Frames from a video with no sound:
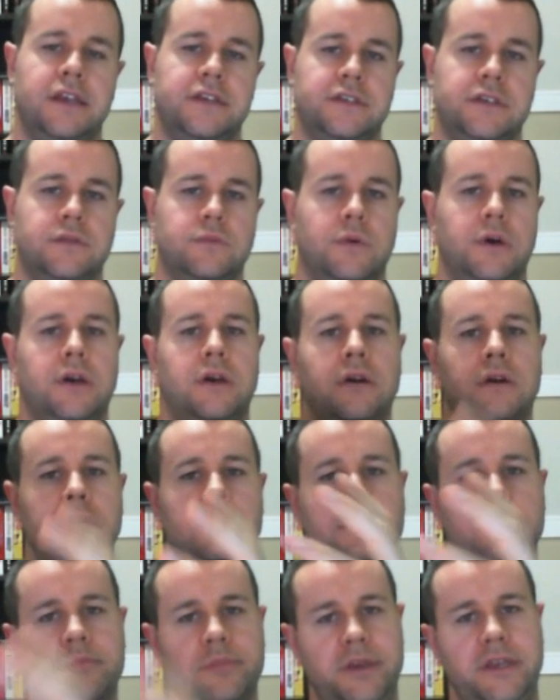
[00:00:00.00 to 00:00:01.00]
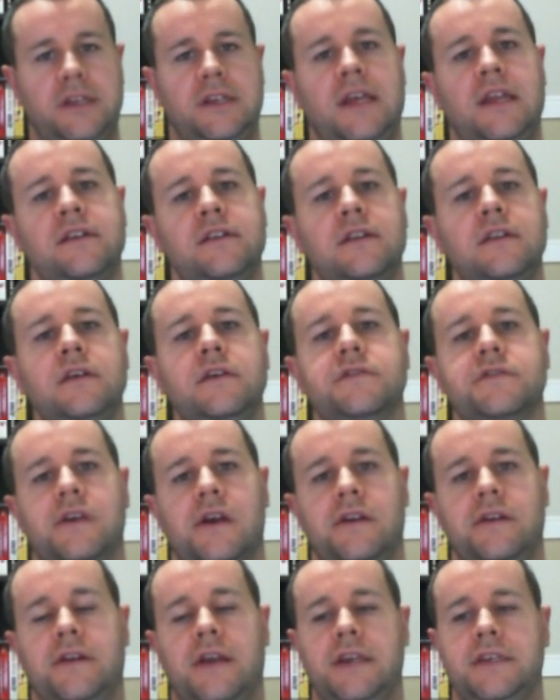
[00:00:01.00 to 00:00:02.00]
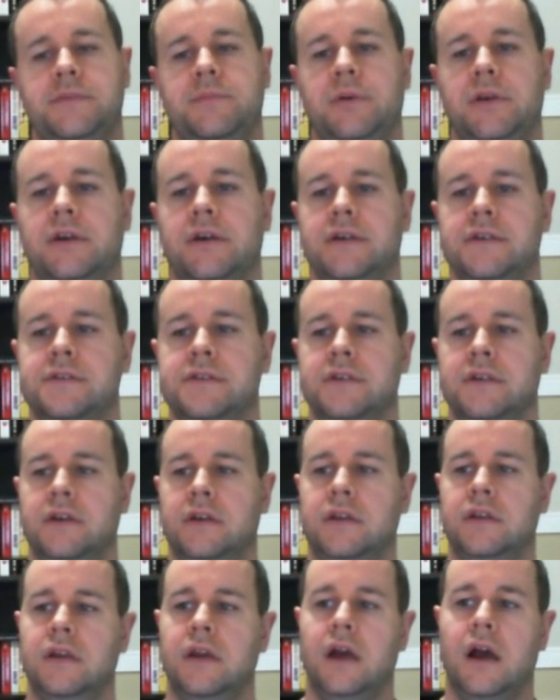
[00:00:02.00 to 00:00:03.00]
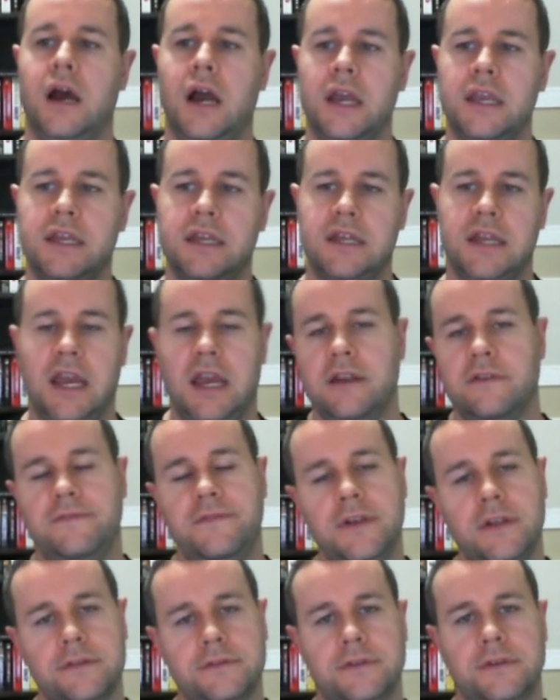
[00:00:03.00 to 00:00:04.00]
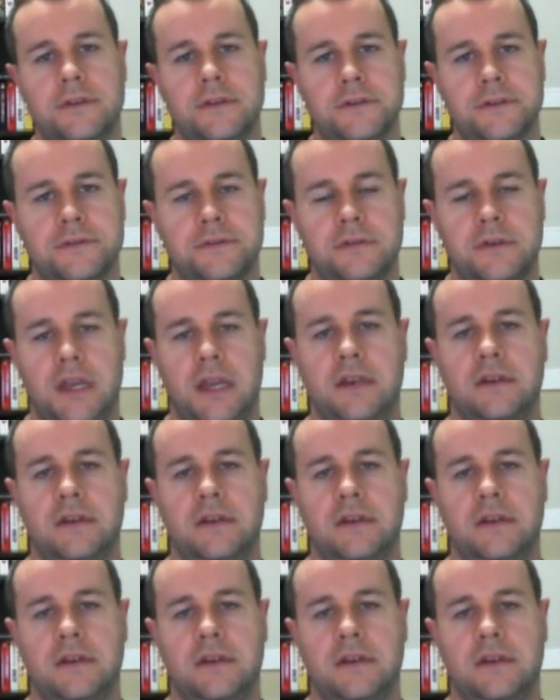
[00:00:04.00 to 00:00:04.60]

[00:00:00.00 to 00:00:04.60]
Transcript: This is where being an entity is kind of nice because I can add fields to this.